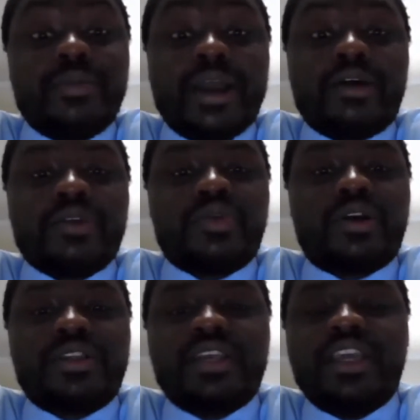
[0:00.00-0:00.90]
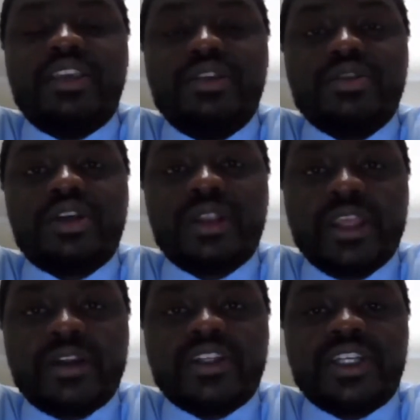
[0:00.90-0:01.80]
on Michael's words and use your
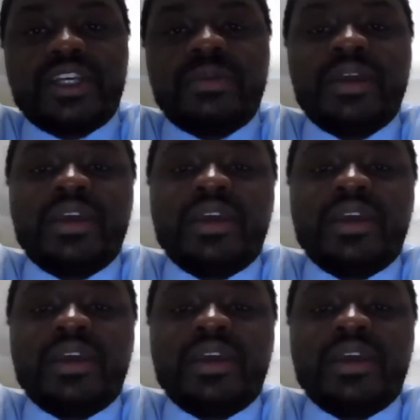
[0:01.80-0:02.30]
leadership